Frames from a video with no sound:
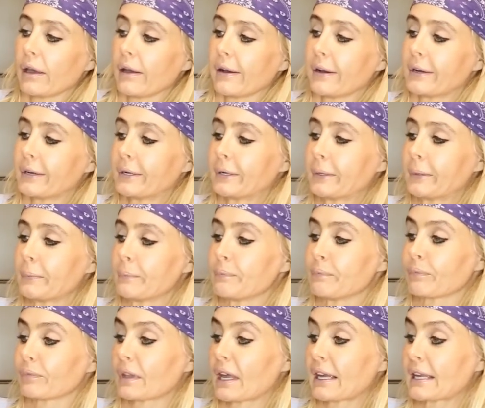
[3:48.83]

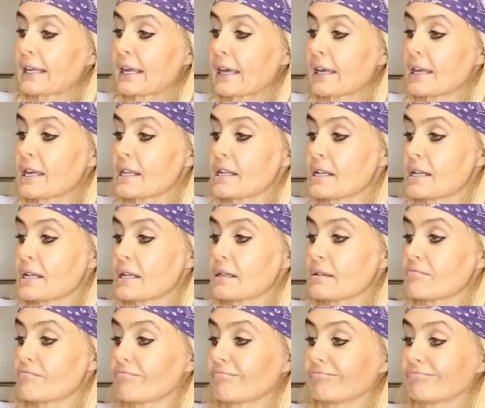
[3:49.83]

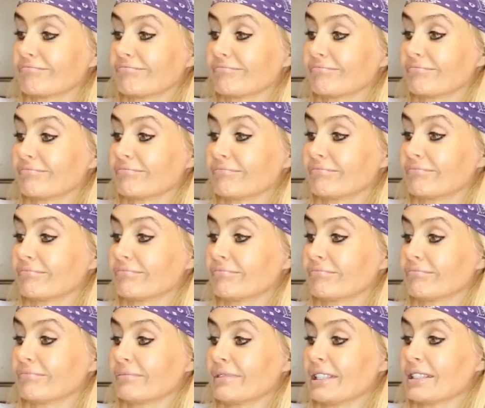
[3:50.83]
Again,
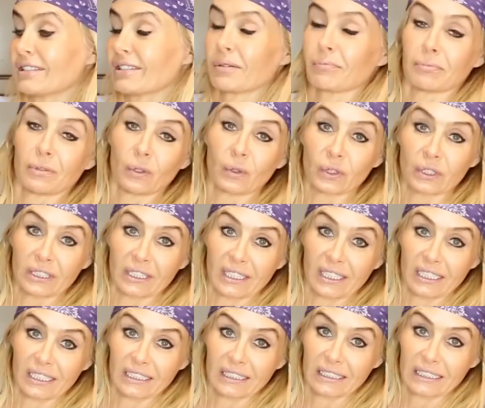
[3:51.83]
it's up
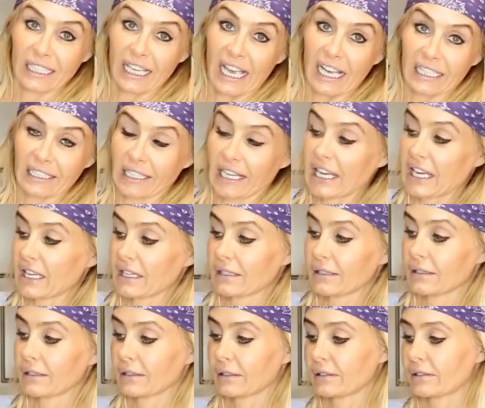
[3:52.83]
north, Cali.
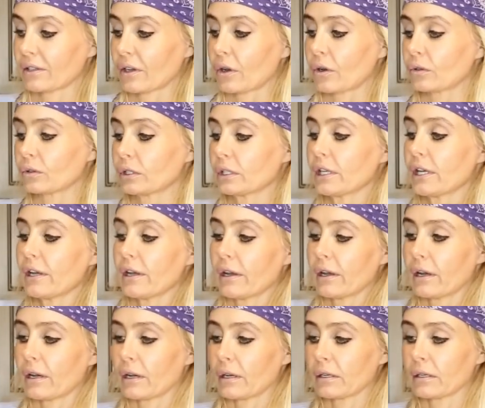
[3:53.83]
So
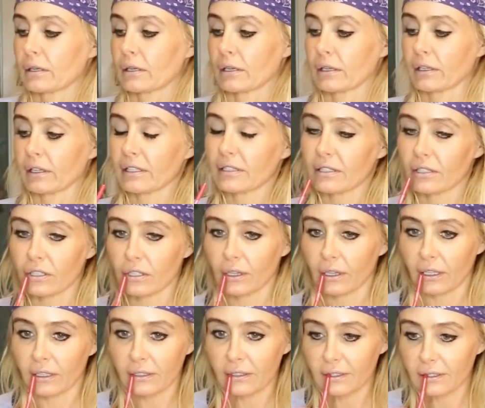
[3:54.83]

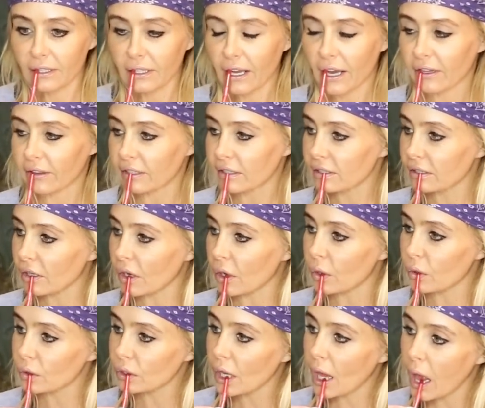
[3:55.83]
let's see how this
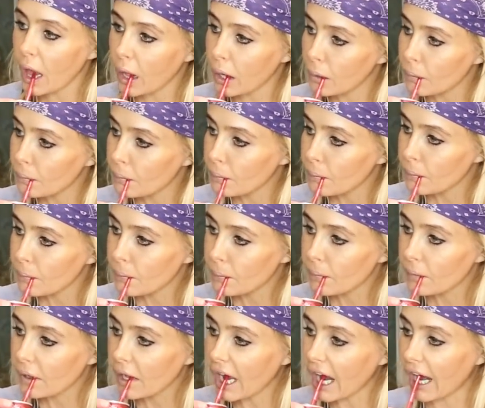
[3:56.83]
goes.
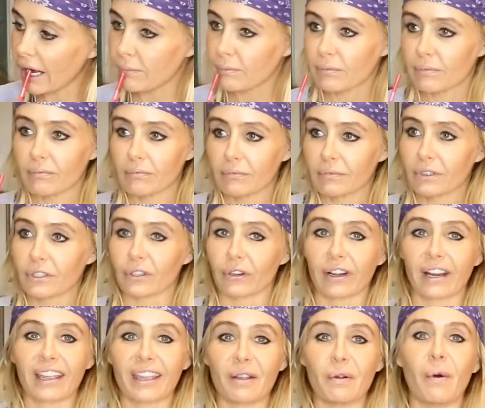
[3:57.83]
I'm
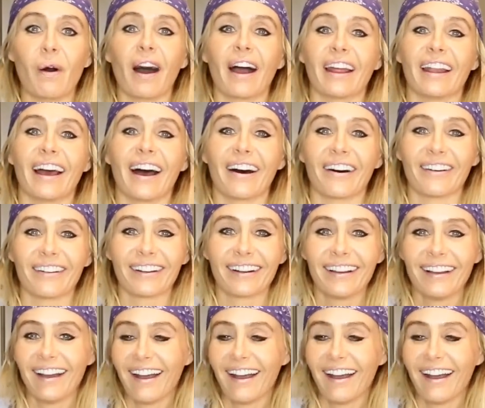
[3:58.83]
drinking wine out